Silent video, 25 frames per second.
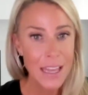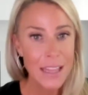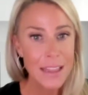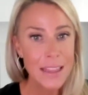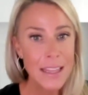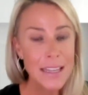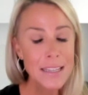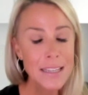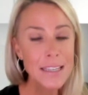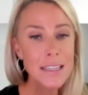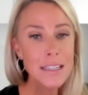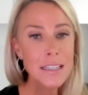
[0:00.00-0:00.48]

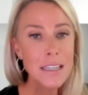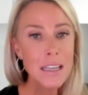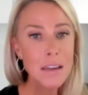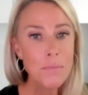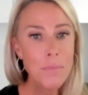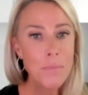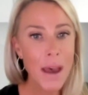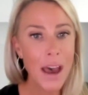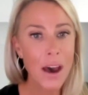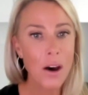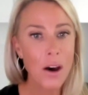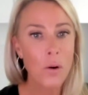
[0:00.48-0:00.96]
This is
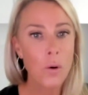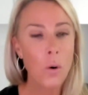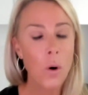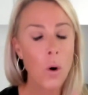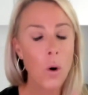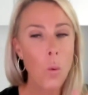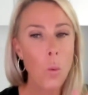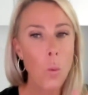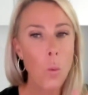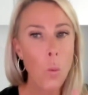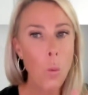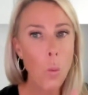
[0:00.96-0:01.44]
about
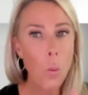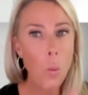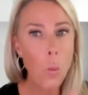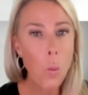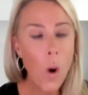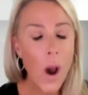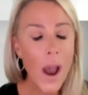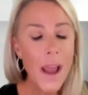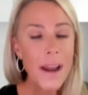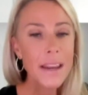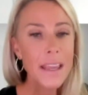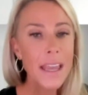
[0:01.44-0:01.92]

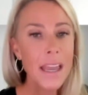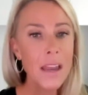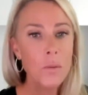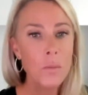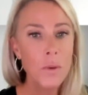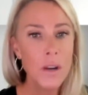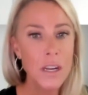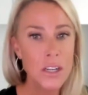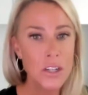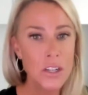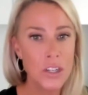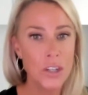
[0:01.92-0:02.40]
what can
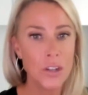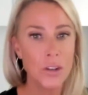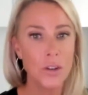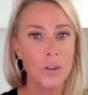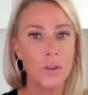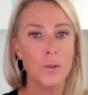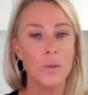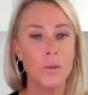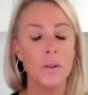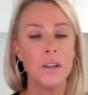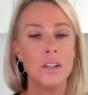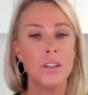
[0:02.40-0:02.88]
we
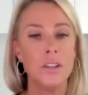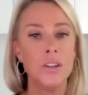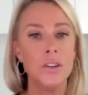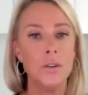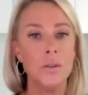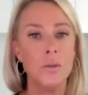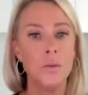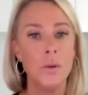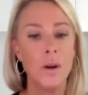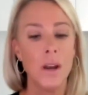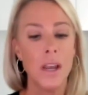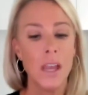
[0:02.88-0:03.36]
do
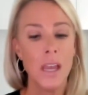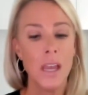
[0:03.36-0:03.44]
to